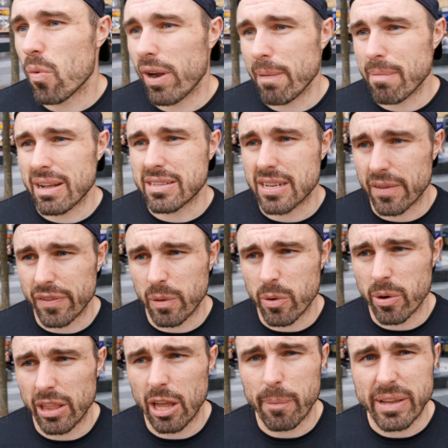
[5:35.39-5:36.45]
when it mattered, I think
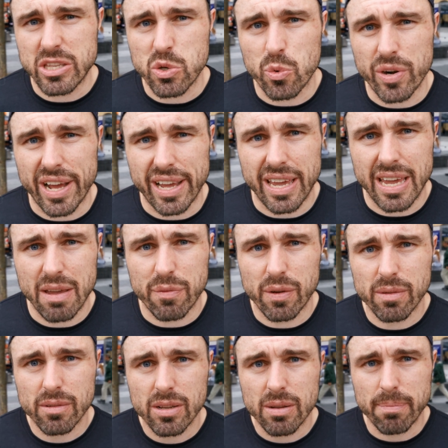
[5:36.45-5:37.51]
we were a little bit too
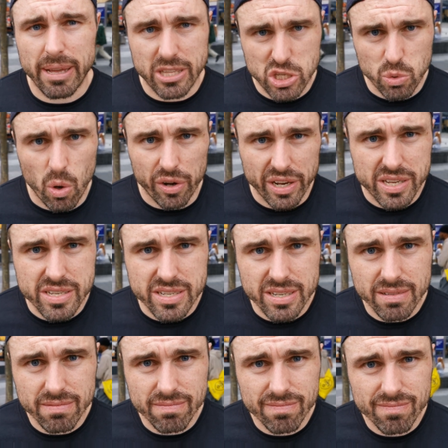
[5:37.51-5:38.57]
naive, a bit too honest,